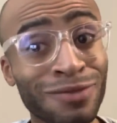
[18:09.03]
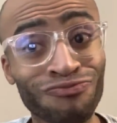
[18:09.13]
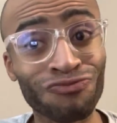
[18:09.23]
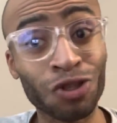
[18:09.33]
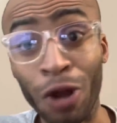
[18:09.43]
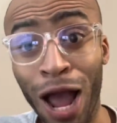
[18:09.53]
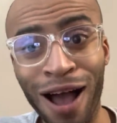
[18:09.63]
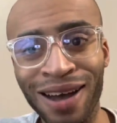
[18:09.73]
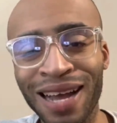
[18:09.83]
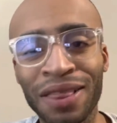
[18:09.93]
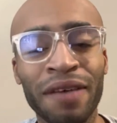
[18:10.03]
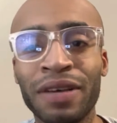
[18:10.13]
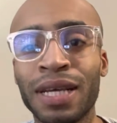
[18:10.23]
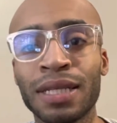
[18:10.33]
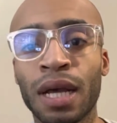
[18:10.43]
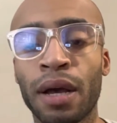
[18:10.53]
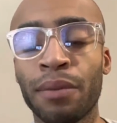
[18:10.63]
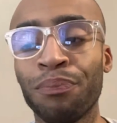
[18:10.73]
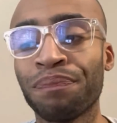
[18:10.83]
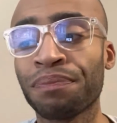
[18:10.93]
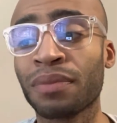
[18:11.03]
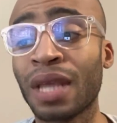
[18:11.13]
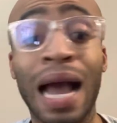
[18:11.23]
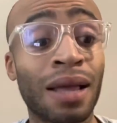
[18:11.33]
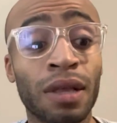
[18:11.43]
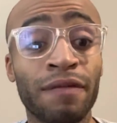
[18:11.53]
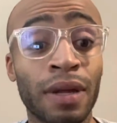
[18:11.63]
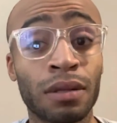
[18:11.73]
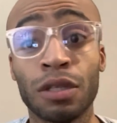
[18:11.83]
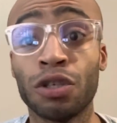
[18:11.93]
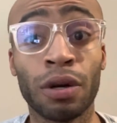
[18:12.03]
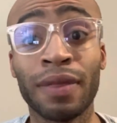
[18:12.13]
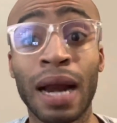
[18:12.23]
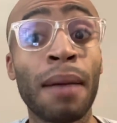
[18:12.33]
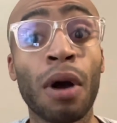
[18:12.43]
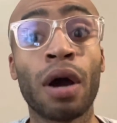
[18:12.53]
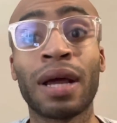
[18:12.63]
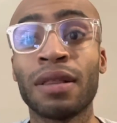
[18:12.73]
So yeah, I love it. I love the journey that I'm on.